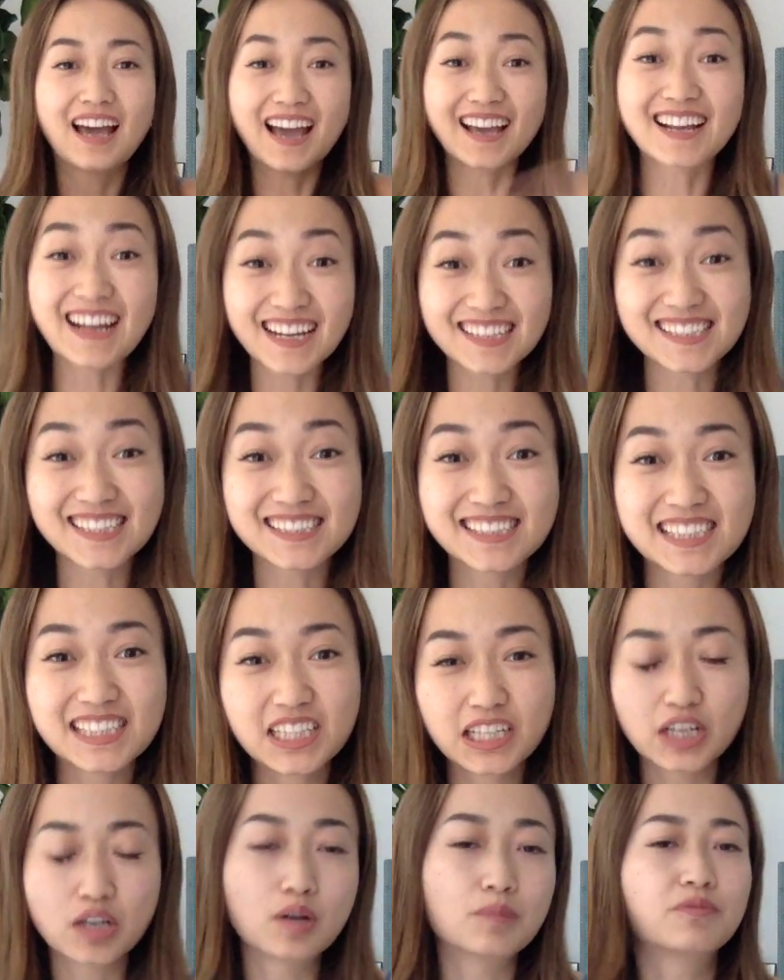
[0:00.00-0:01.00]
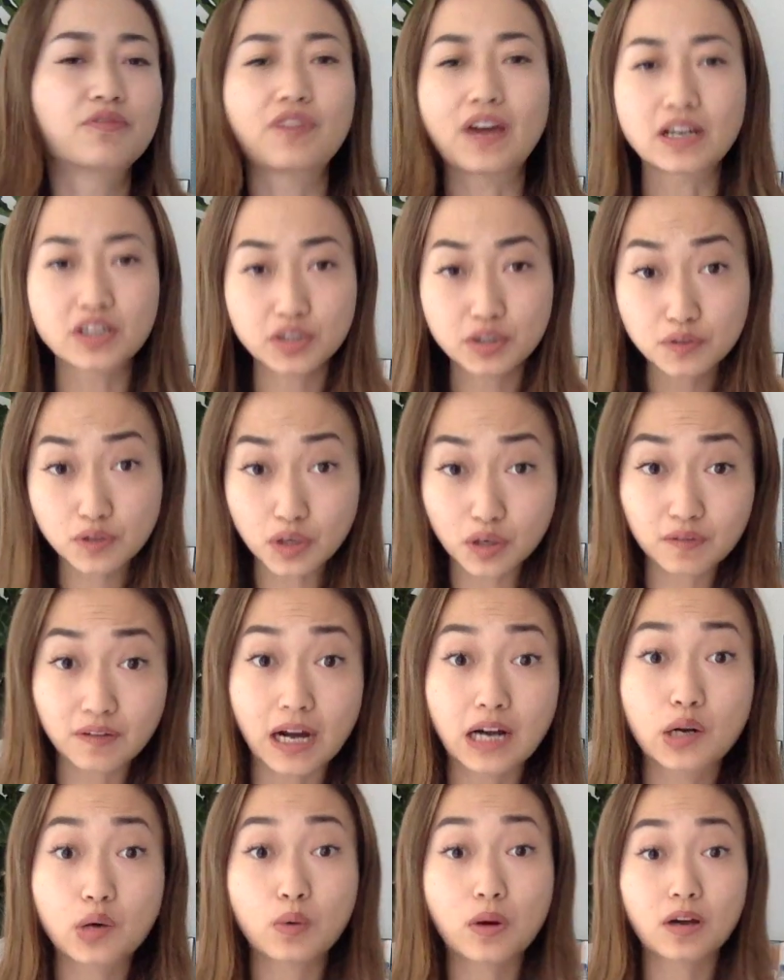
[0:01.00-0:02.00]
Hi guys, it's Li Liu, founder of Go
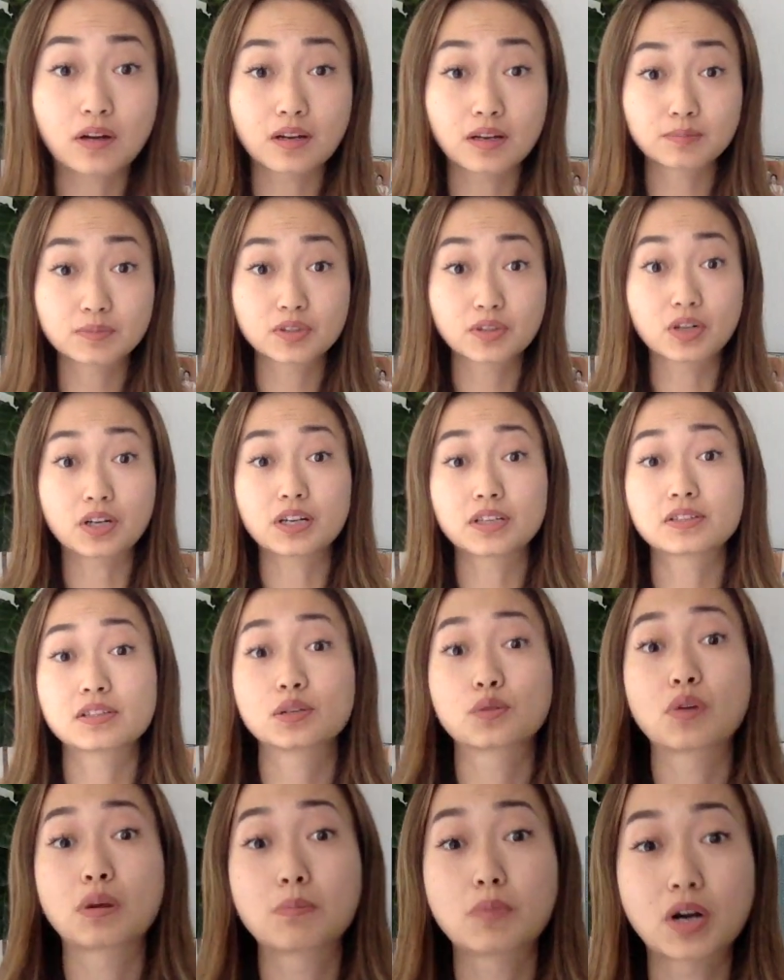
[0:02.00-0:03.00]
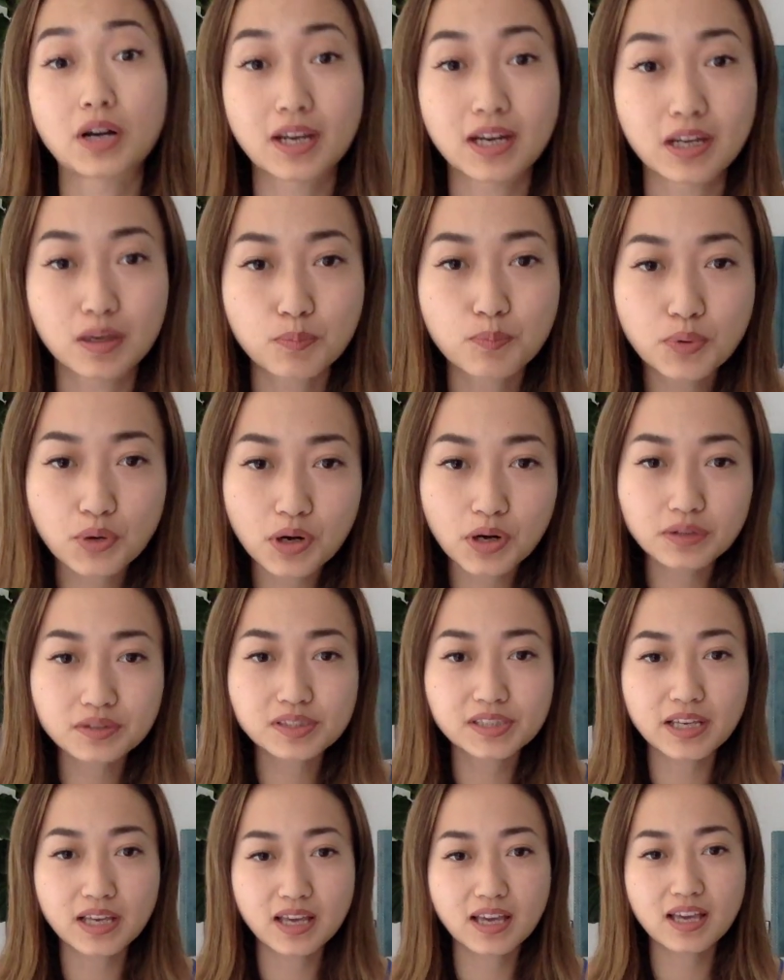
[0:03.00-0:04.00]
Viral. Welcome to our Instagram marketing pro
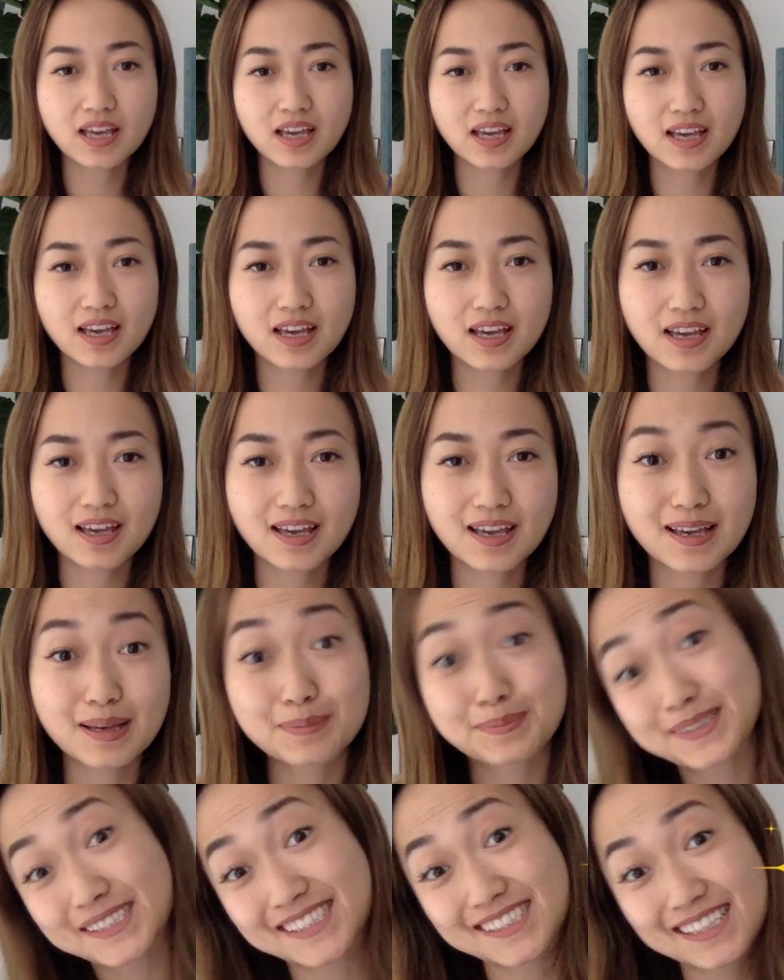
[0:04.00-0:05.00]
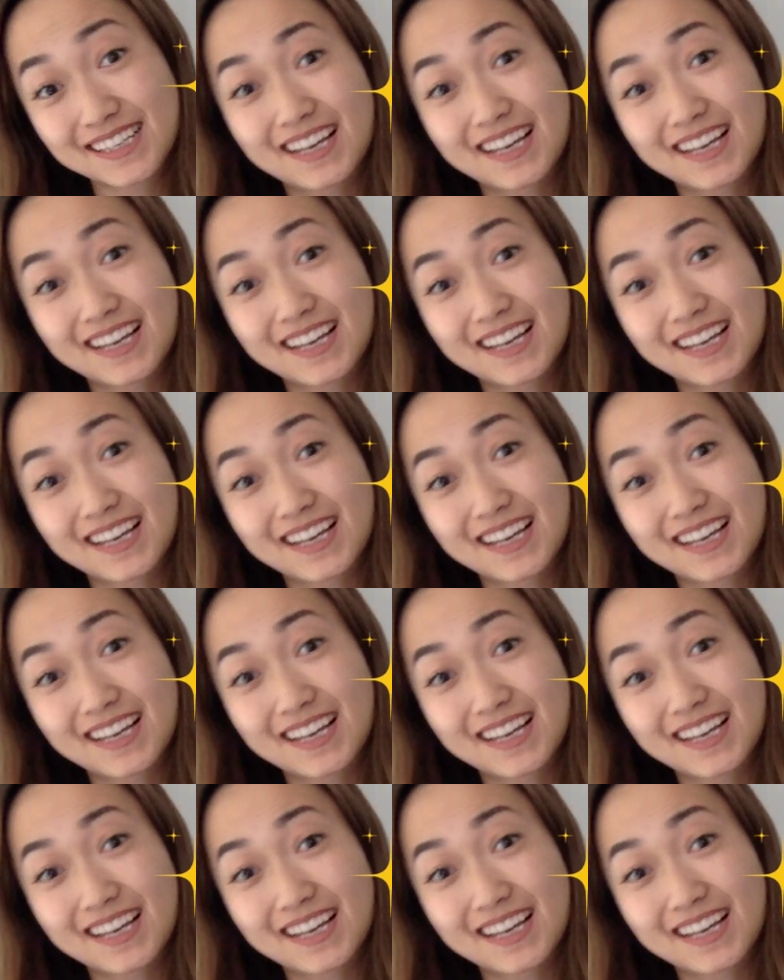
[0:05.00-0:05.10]
tips.